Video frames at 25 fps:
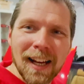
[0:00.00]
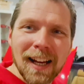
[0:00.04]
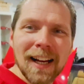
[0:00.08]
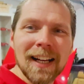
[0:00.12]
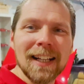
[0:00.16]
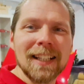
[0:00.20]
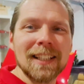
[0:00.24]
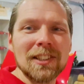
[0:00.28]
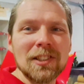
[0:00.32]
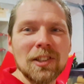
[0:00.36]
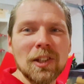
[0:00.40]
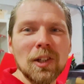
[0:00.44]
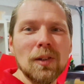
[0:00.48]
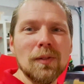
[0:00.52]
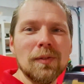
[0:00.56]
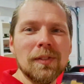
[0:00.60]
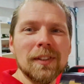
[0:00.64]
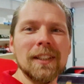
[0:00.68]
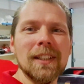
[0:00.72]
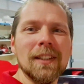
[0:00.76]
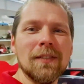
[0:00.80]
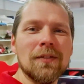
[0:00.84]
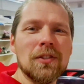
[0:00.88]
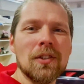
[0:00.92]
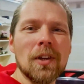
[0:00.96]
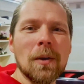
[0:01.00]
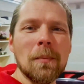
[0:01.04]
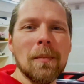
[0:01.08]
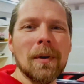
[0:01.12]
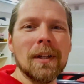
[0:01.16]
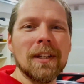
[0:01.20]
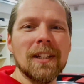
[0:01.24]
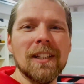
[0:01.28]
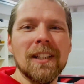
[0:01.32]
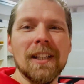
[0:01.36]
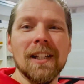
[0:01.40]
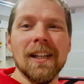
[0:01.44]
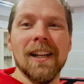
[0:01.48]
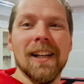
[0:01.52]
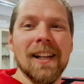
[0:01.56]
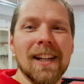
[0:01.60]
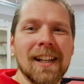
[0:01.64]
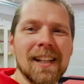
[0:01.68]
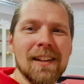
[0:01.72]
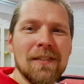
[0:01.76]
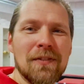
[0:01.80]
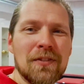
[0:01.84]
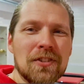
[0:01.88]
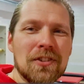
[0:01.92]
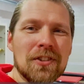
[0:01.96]
I can solve it if somebody
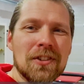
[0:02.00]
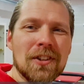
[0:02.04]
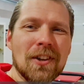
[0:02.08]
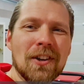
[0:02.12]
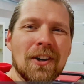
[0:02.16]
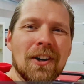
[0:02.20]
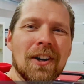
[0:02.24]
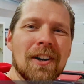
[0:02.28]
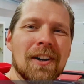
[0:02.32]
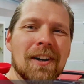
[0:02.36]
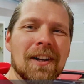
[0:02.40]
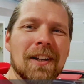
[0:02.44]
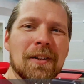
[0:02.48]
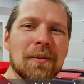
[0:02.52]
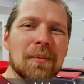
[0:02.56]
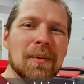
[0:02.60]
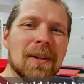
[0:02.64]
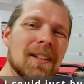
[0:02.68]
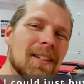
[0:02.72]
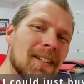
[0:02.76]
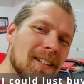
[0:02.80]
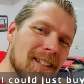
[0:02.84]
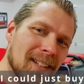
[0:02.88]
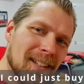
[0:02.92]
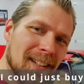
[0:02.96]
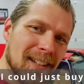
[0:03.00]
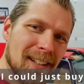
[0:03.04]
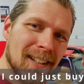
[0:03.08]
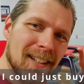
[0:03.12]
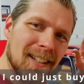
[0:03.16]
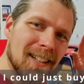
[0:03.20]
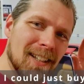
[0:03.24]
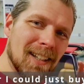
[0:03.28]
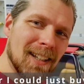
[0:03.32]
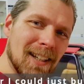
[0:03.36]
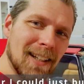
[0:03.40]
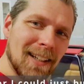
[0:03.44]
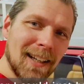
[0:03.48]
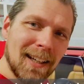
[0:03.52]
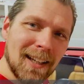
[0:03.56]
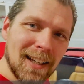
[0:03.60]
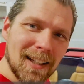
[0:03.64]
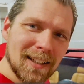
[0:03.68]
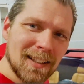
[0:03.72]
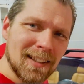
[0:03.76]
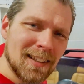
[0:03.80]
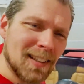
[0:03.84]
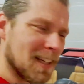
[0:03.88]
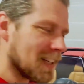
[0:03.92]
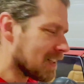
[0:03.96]
lifts the car a little bit and I
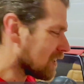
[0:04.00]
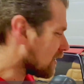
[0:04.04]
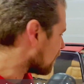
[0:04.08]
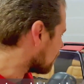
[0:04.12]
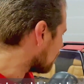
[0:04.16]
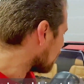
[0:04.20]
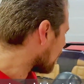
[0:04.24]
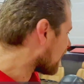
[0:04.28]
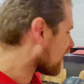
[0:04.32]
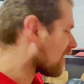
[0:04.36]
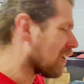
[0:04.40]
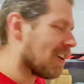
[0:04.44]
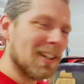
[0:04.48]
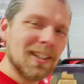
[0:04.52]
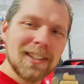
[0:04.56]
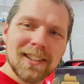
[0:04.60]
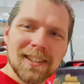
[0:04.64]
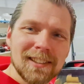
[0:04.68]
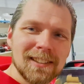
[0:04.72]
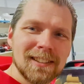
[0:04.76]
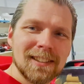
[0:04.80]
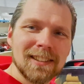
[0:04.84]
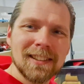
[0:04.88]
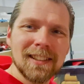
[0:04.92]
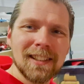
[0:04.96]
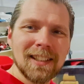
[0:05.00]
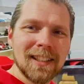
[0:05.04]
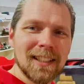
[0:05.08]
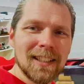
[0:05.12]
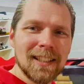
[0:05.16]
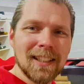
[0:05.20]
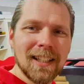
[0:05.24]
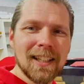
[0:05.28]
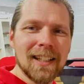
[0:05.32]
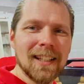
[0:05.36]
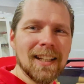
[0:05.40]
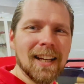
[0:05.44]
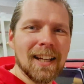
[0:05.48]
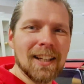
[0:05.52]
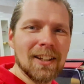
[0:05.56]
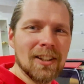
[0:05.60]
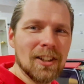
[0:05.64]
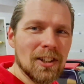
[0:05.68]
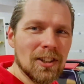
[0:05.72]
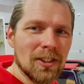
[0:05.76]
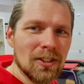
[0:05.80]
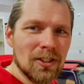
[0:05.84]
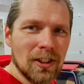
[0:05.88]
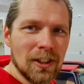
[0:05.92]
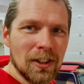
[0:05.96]
can get the jack on and then I
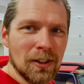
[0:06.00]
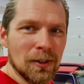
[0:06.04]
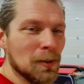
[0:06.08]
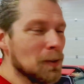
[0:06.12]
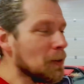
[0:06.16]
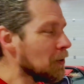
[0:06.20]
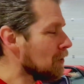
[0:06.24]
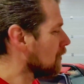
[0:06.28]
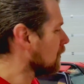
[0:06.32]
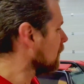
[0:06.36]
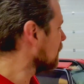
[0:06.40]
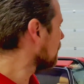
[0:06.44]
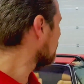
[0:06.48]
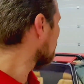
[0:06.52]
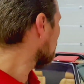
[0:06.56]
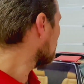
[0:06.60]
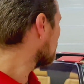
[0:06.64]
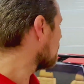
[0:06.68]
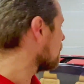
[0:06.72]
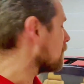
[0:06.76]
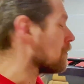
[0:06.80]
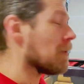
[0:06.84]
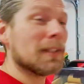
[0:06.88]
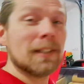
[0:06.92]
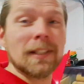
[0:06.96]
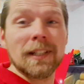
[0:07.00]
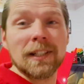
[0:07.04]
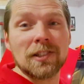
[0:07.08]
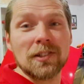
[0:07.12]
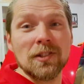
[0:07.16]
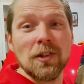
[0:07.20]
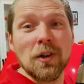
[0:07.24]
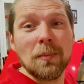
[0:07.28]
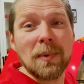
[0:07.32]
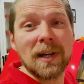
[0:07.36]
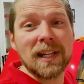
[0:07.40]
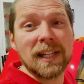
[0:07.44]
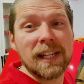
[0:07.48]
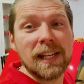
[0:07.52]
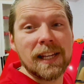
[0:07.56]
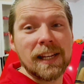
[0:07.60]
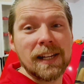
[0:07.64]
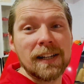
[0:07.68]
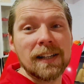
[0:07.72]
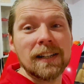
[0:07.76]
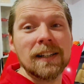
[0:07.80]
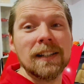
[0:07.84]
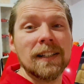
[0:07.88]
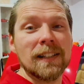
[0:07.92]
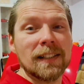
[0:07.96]
can continue. But there's nobody
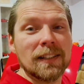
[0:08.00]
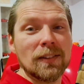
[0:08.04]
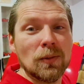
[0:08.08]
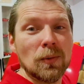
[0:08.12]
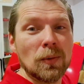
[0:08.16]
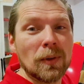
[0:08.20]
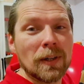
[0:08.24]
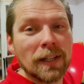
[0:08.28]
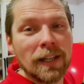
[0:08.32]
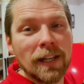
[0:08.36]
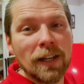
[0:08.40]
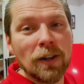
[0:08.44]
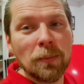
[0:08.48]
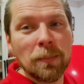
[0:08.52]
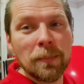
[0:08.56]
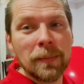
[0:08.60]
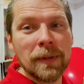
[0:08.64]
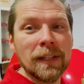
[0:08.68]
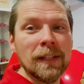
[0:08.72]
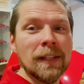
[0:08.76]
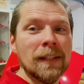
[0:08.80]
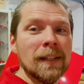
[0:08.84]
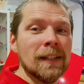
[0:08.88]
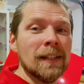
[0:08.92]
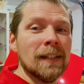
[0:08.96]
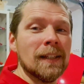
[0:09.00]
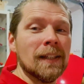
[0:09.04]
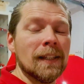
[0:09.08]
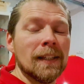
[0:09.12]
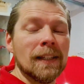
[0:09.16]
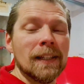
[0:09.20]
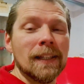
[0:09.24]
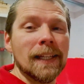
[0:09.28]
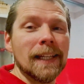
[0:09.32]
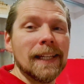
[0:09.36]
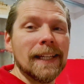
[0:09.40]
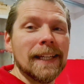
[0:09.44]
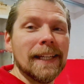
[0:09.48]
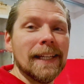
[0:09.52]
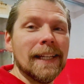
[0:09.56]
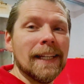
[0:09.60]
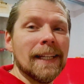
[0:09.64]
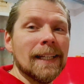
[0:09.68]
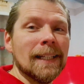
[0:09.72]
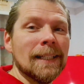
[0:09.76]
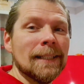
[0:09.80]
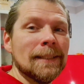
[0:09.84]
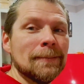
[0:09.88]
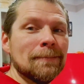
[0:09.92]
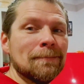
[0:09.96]
here who can help me.
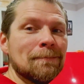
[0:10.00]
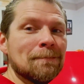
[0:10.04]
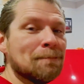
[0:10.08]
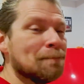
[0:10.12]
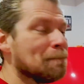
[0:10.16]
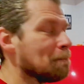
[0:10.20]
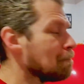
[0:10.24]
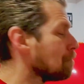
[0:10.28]
And